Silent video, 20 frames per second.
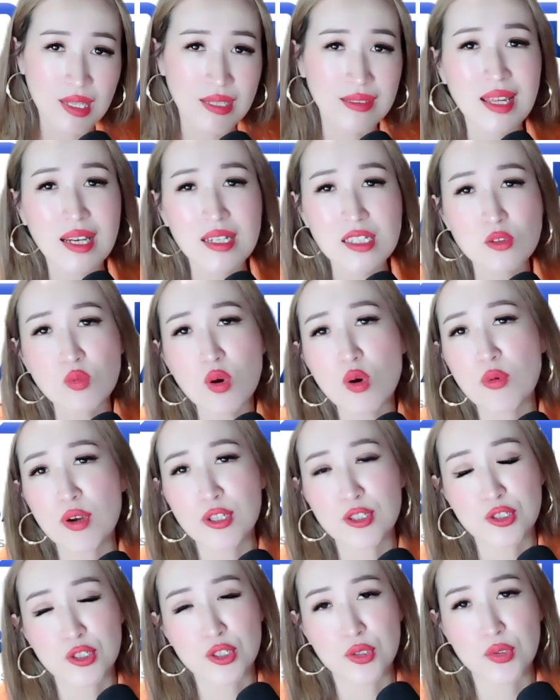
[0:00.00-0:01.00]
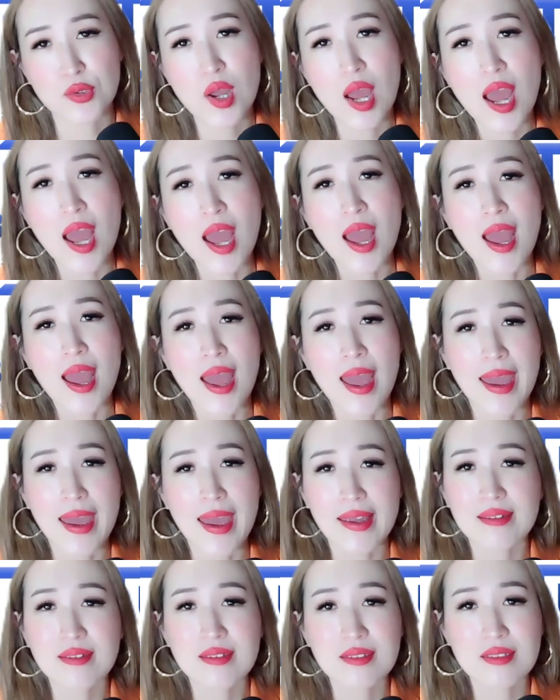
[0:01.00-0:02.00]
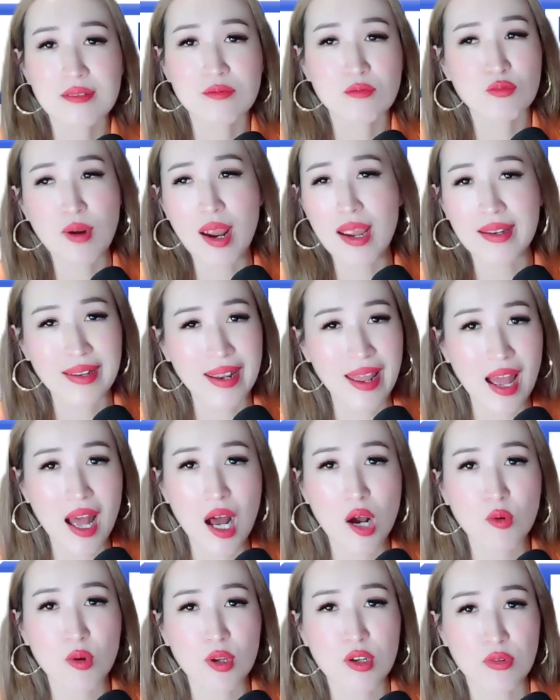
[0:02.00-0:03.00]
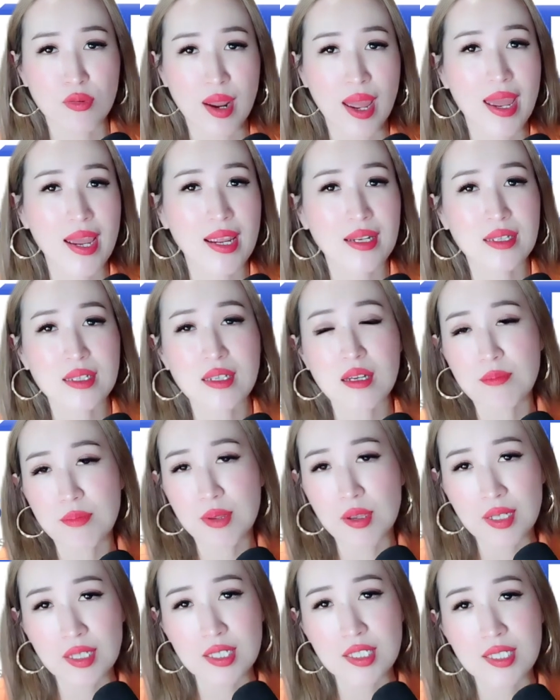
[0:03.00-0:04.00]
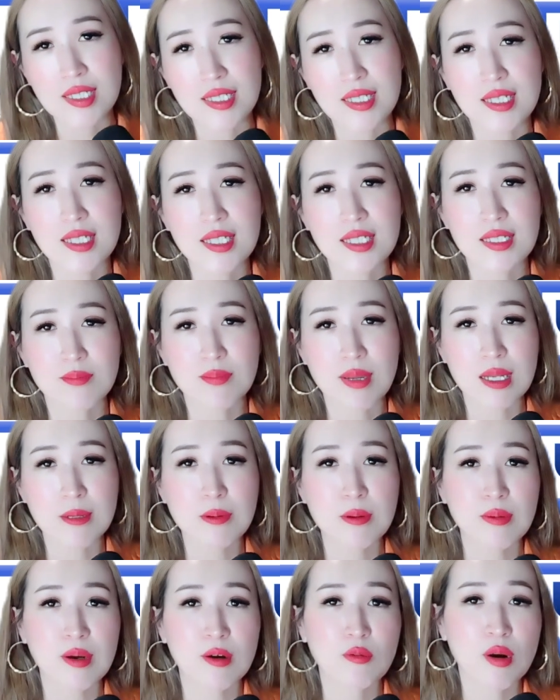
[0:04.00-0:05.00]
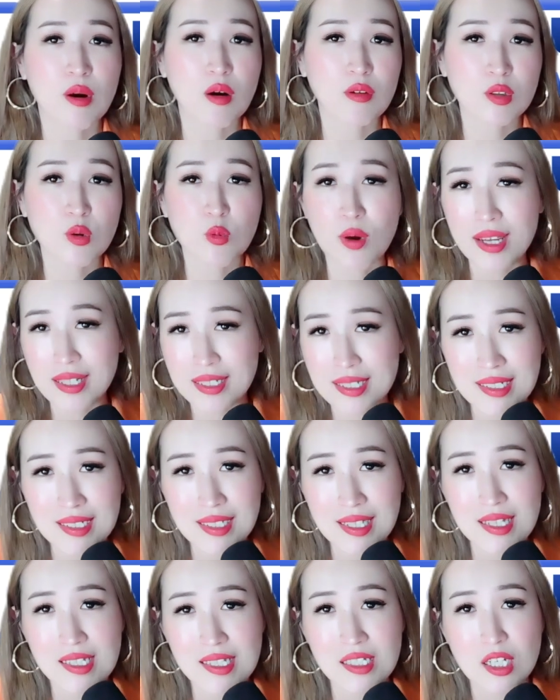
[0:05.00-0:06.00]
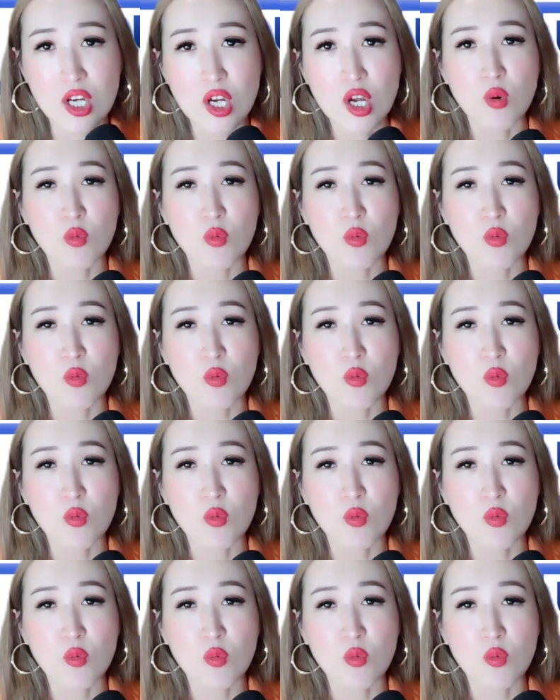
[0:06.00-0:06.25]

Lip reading: and that's what we do. And right now, we create a community. Many people are on the waiting list.